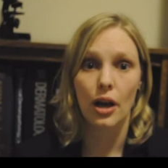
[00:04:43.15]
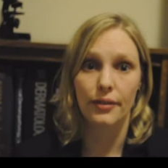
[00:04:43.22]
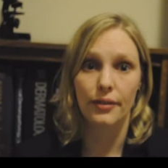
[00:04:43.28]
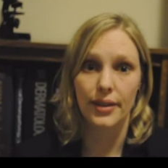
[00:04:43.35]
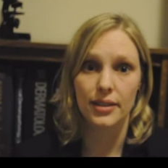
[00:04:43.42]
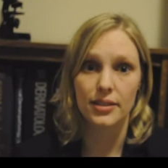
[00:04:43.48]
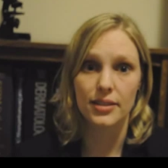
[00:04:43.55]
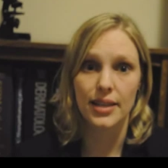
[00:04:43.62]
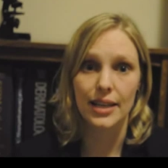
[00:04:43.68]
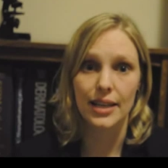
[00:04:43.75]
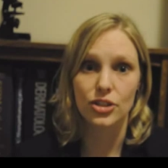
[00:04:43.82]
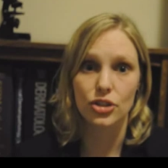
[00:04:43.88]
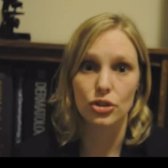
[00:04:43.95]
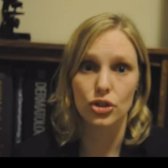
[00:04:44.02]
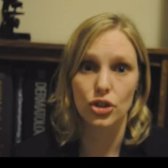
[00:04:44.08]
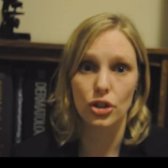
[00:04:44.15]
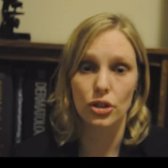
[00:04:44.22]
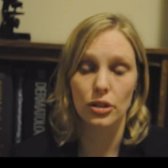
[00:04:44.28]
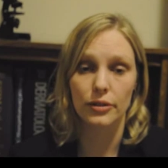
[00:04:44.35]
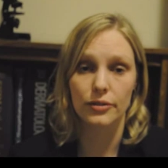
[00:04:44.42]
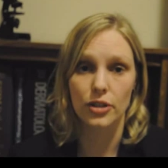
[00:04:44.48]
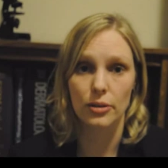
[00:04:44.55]
of the International
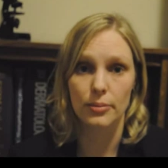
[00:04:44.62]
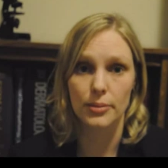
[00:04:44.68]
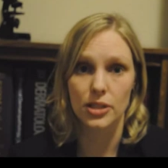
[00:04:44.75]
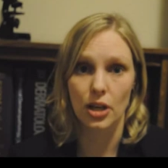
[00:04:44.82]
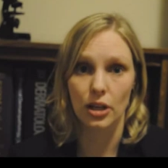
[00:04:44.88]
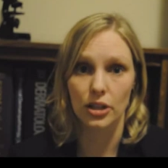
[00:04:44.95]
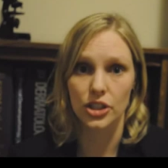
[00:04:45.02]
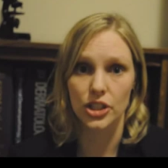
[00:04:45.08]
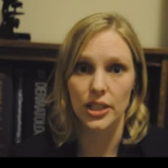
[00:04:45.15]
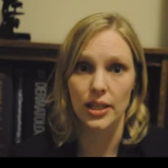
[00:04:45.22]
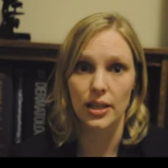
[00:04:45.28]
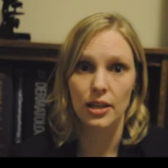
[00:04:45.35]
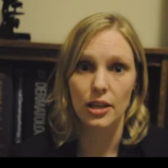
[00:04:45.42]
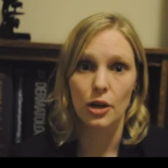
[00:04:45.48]
Journal of Dermatology,